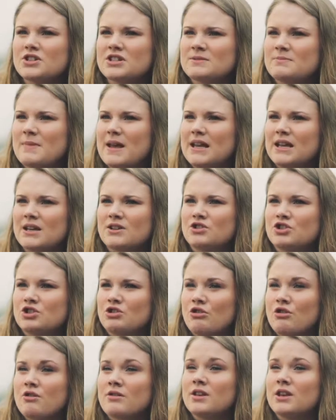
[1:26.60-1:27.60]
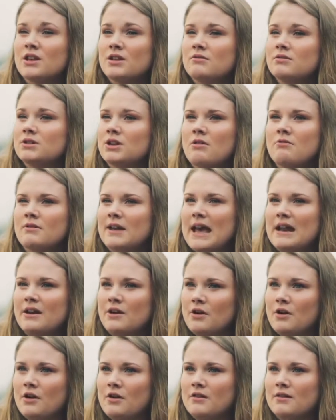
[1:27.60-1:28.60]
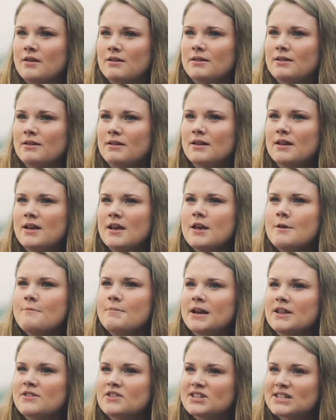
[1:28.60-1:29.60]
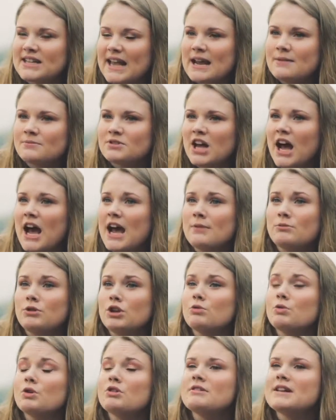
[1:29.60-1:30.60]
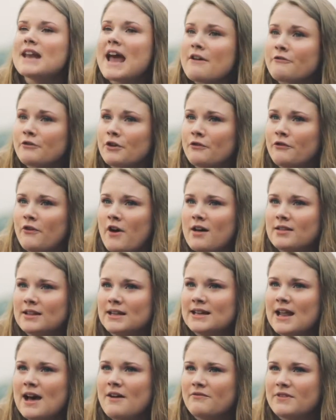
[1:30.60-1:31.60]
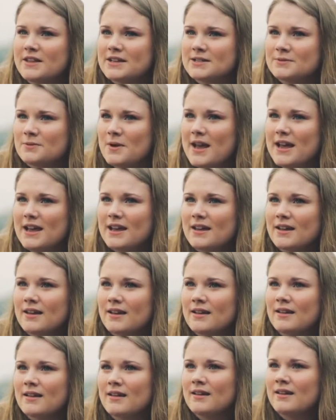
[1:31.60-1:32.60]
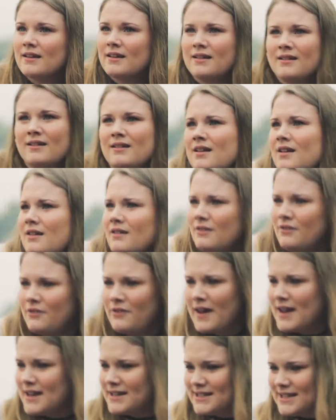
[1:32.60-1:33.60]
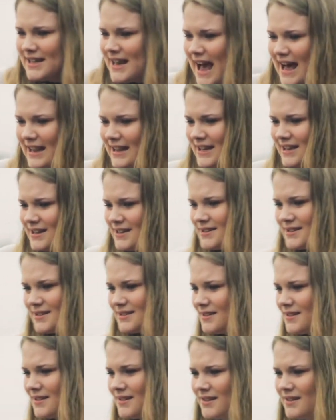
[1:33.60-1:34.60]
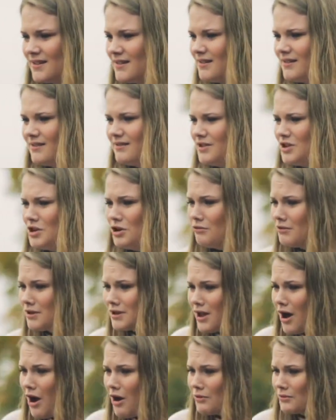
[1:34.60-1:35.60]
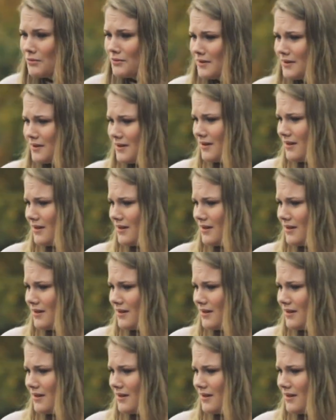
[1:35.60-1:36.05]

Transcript: just making sure that you don't get hurt. But at the same time, you will never fall in love this way. Face it, Alex. You're alone.